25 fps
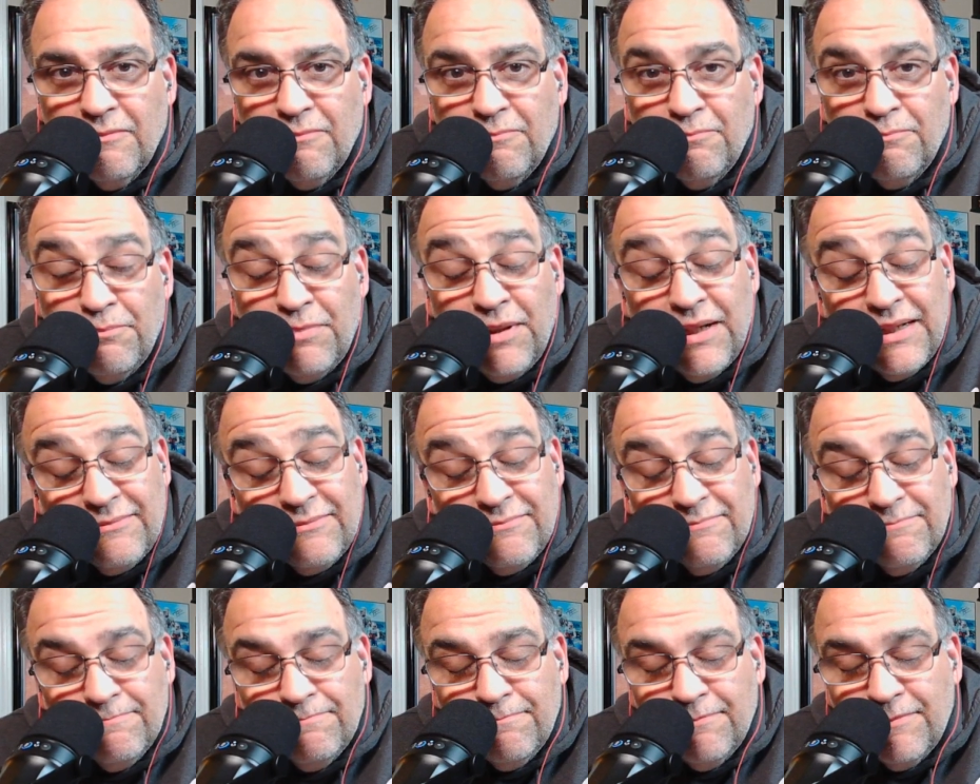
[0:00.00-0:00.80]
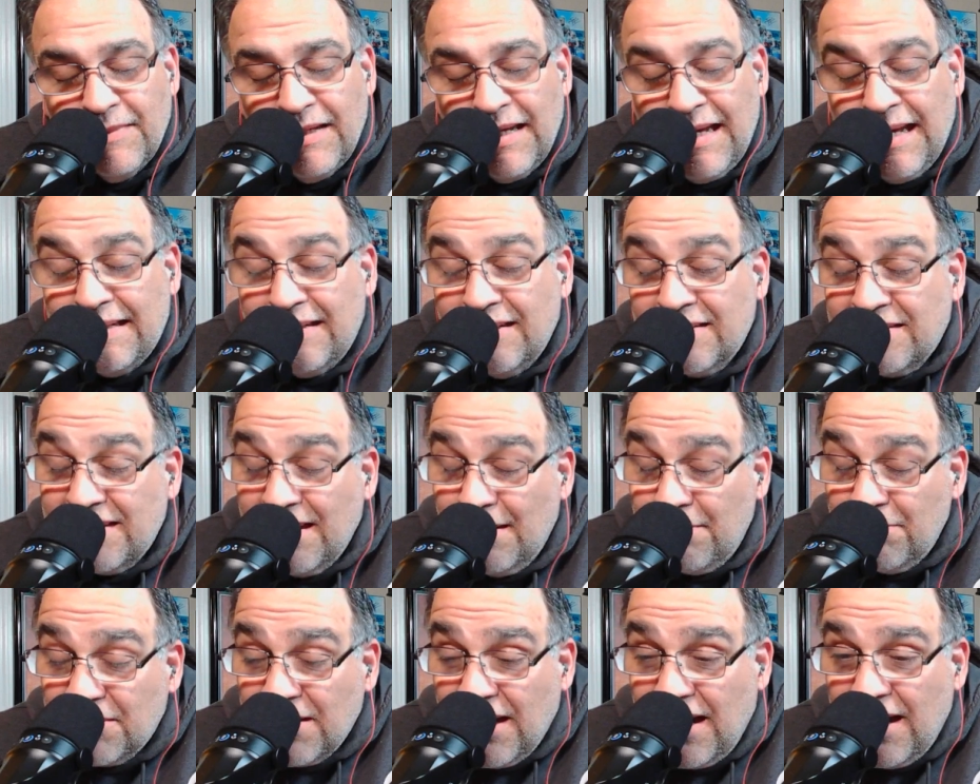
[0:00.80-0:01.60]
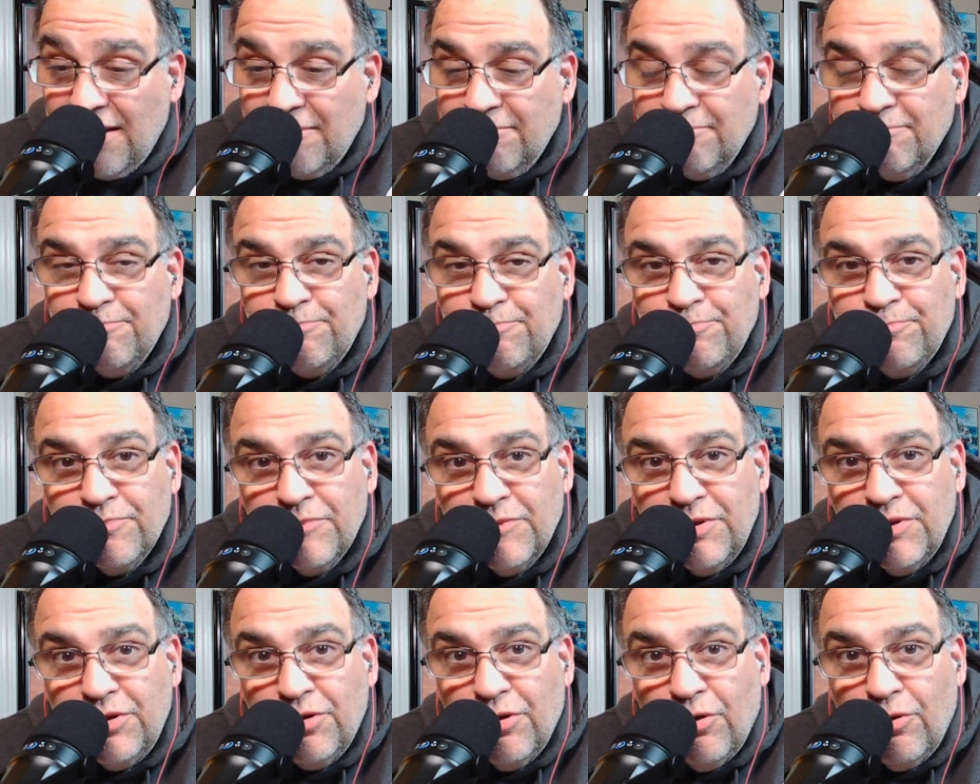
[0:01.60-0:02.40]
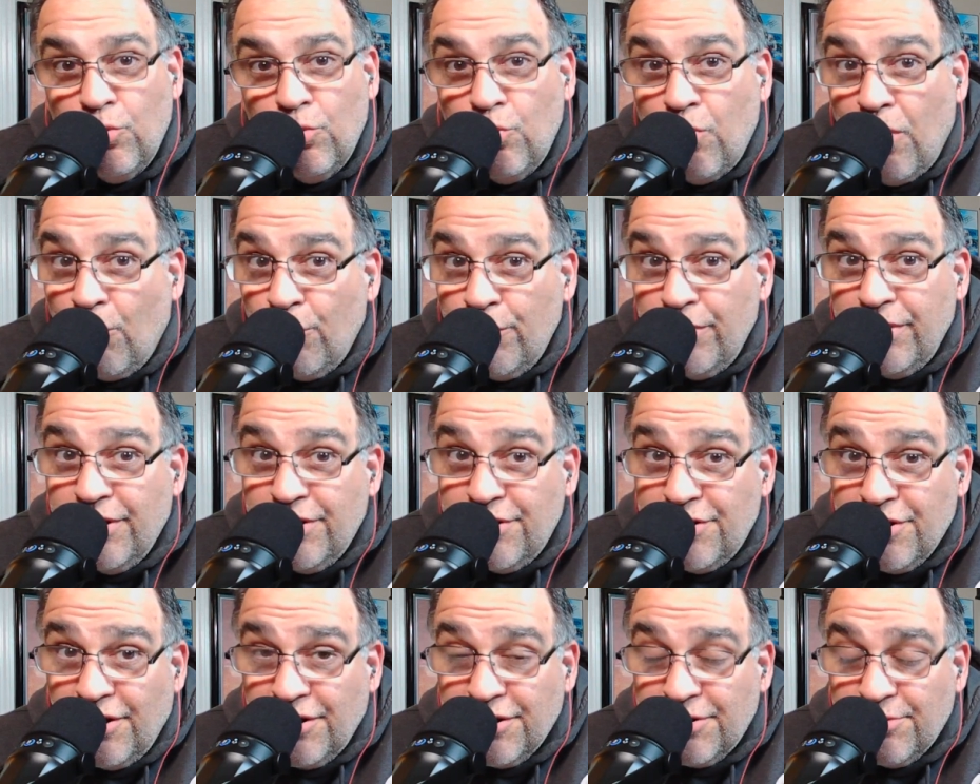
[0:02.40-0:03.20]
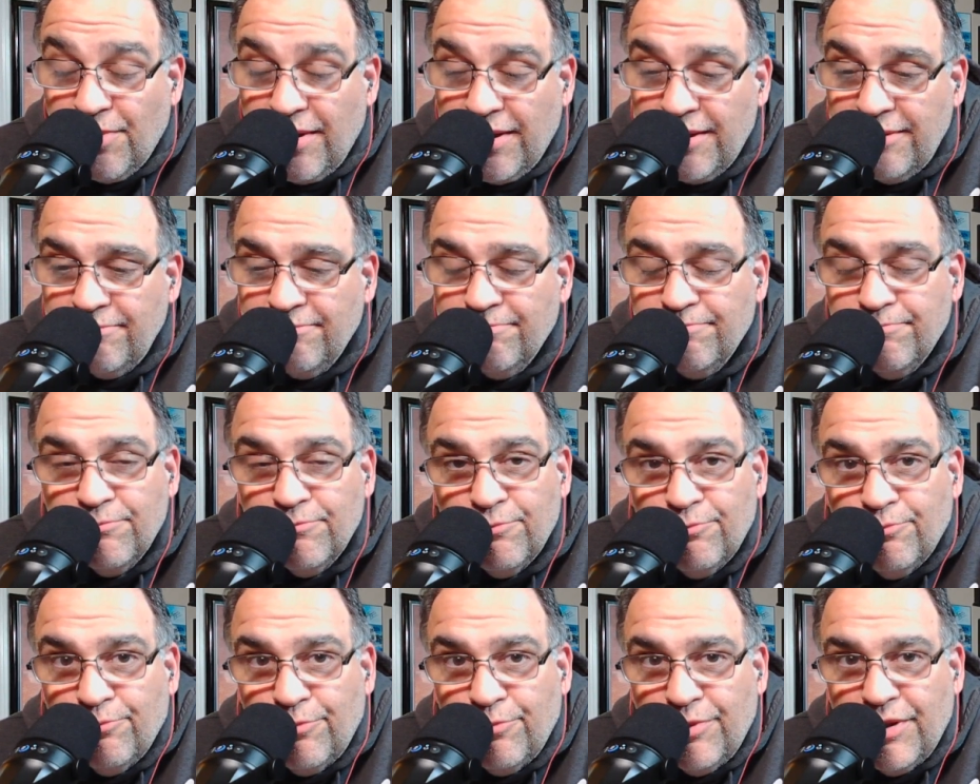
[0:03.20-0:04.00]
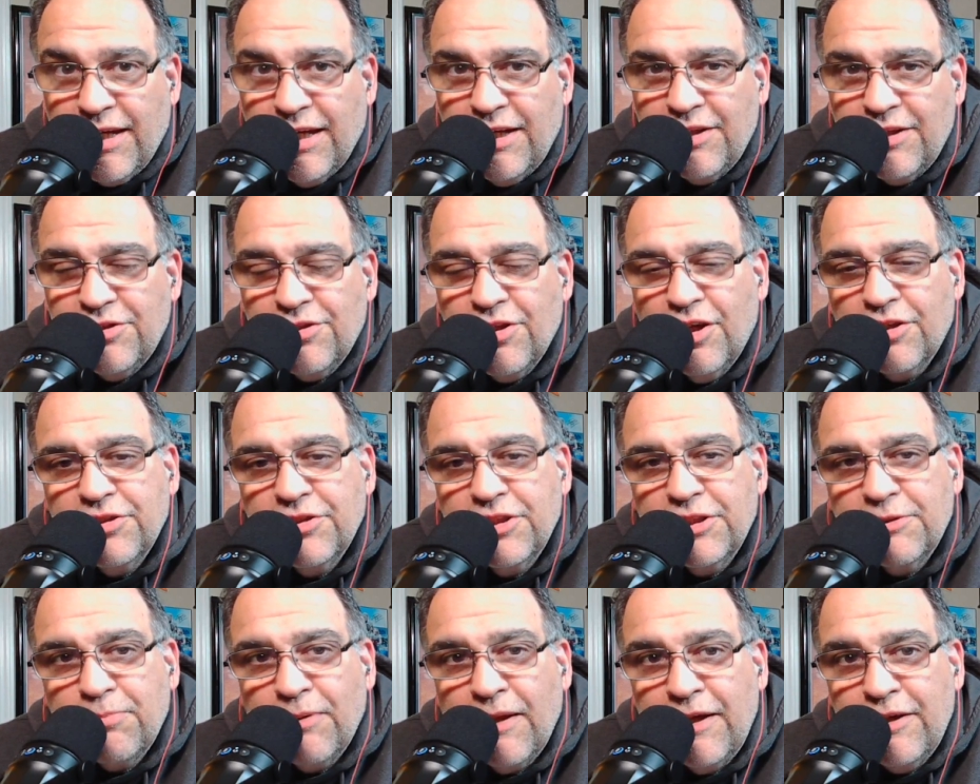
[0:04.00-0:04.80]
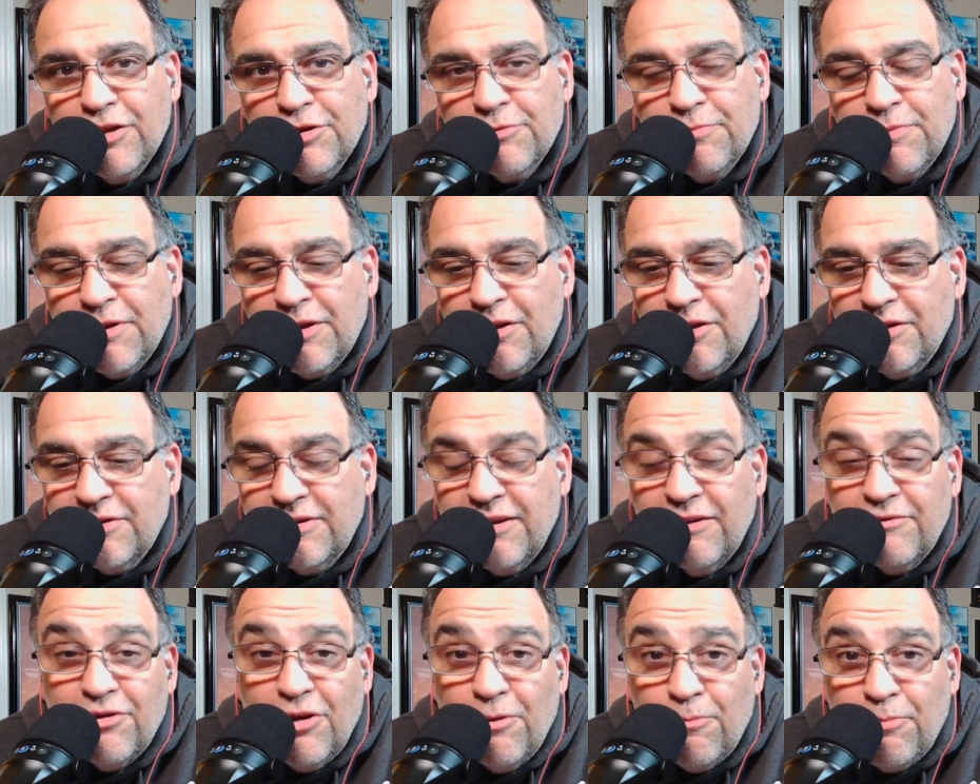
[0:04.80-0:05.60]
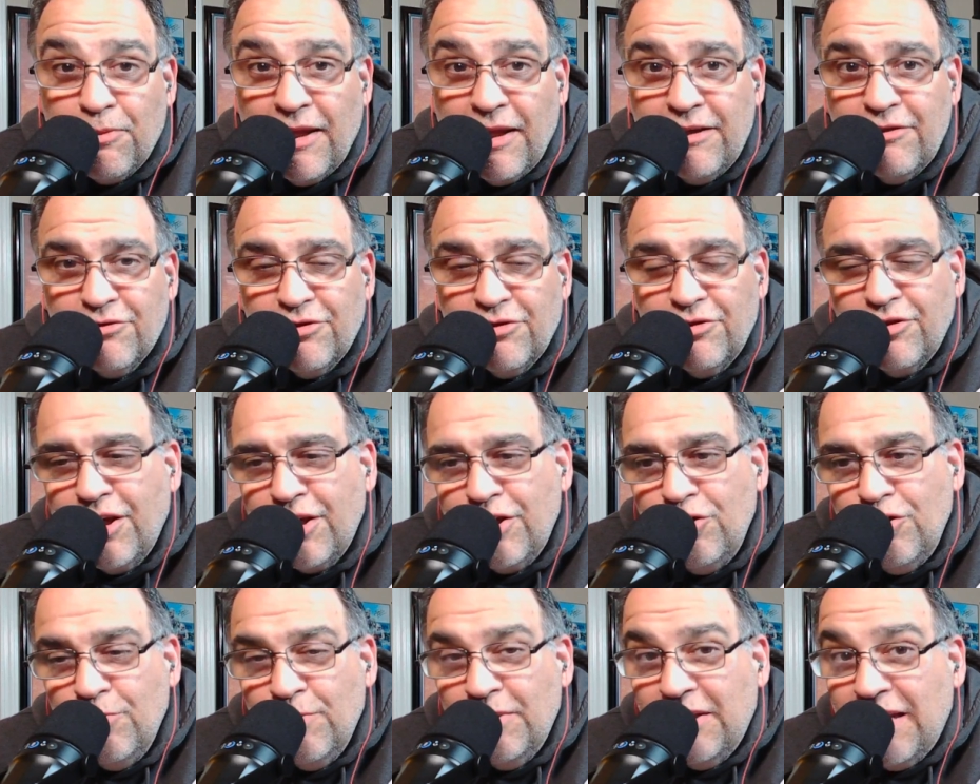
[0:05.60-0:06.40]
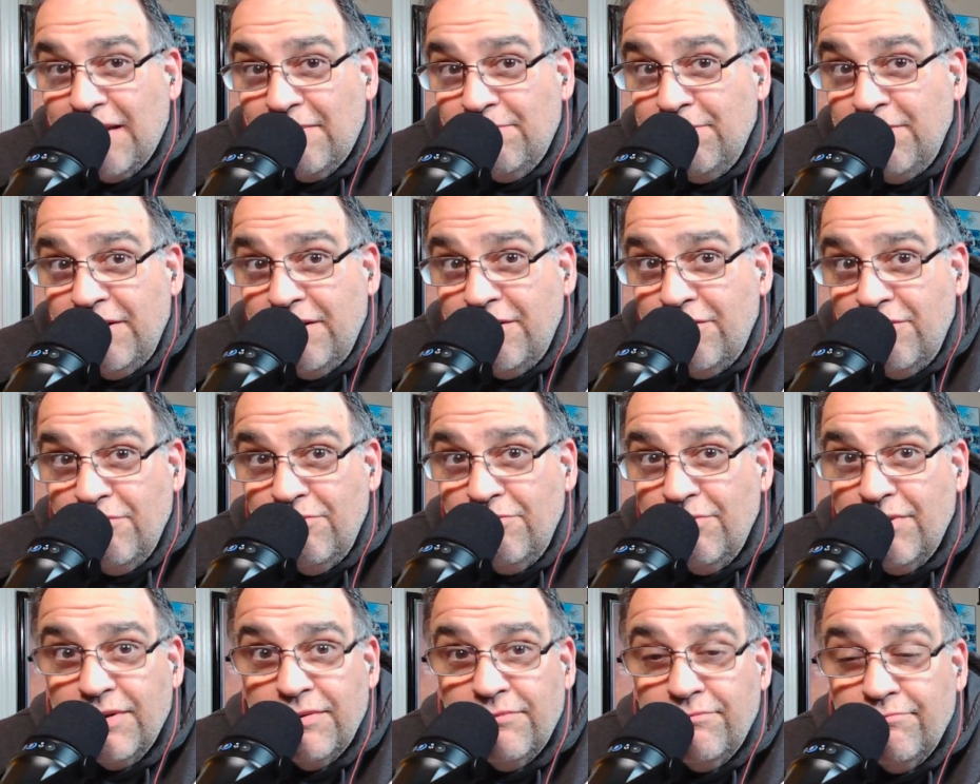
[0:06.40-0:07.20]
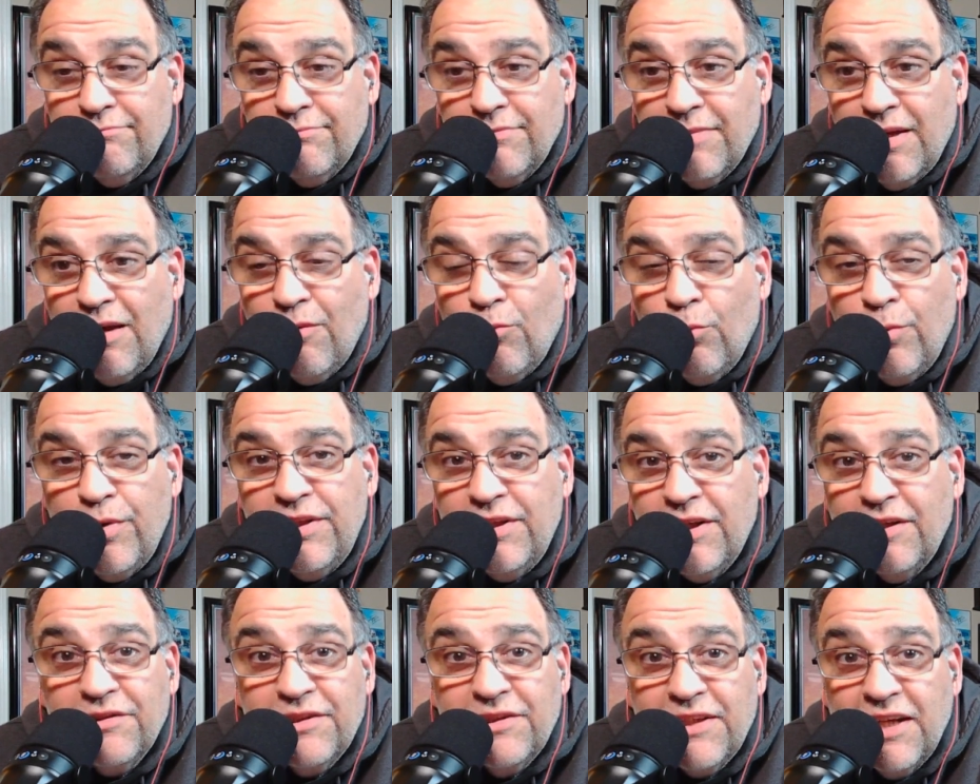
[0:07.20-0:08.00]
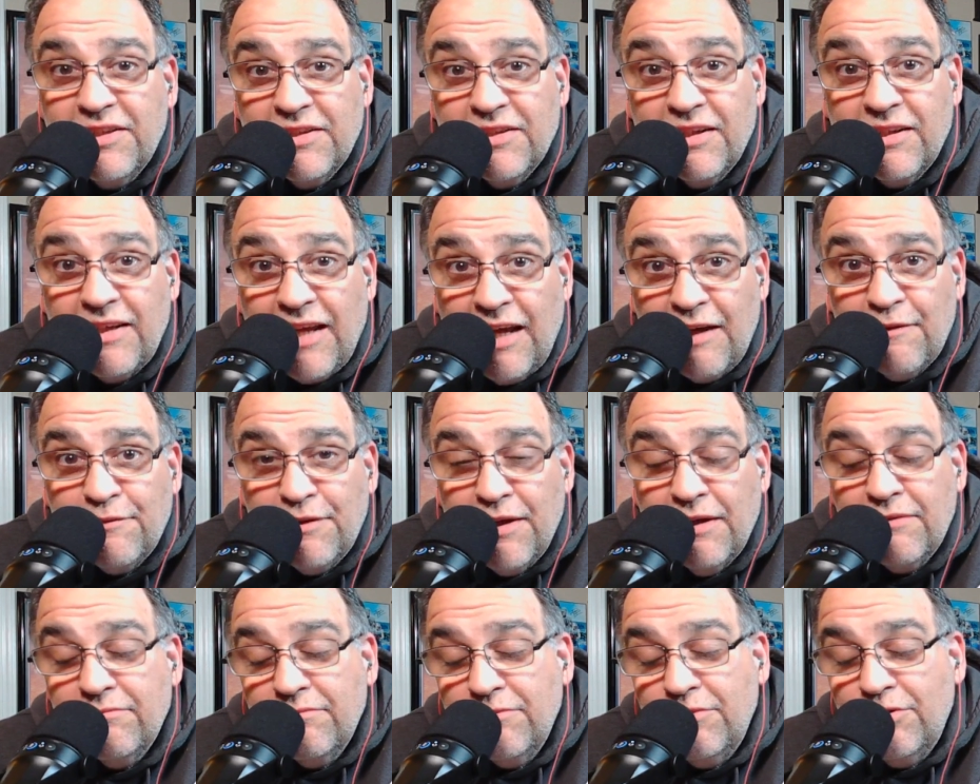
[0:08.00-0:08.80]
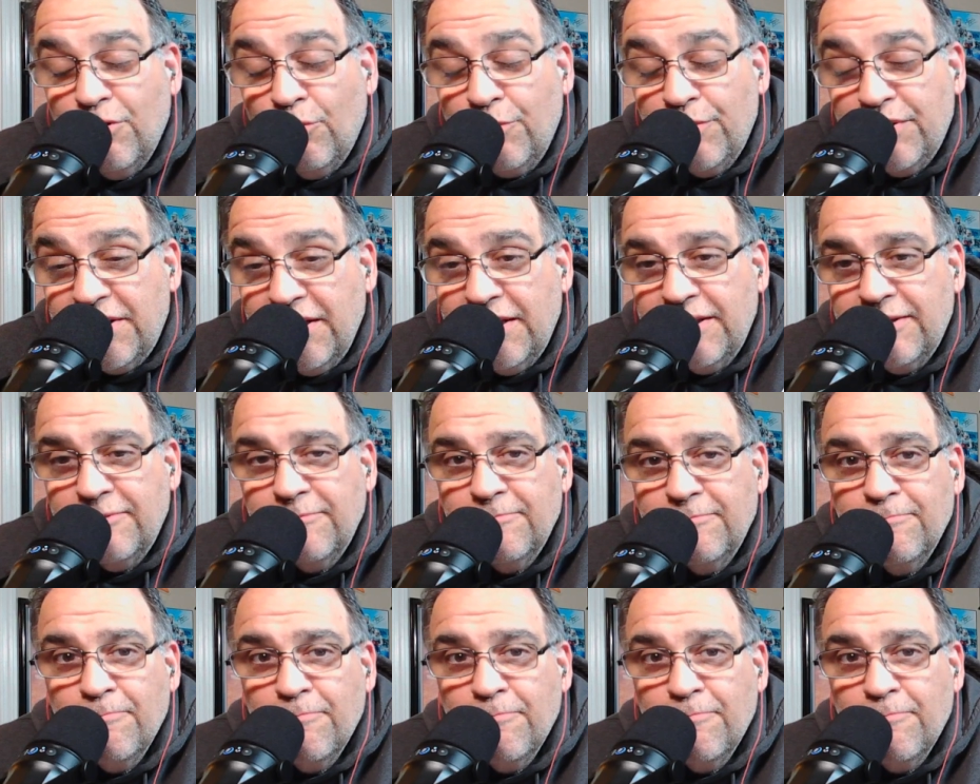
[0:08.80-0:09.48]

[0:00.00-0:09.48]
But at the same time, who are we to judge, right? We can't judge these players because they're players and they're human like me and you, and we done things in life that, we did.